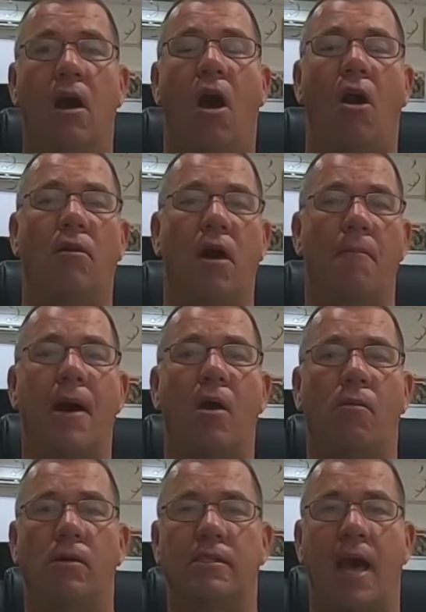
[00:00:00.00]

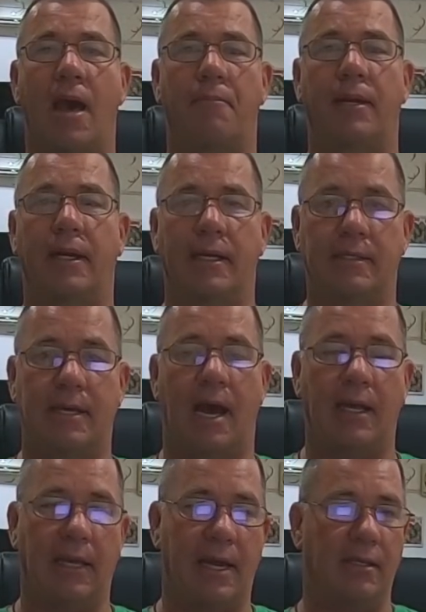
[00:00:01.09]
about what's happening in
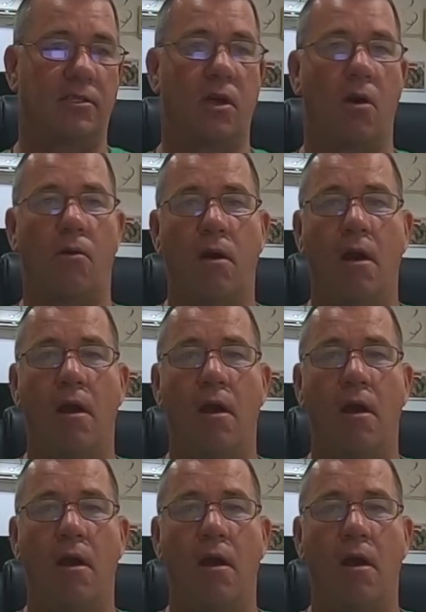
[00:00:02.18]
Thailand. So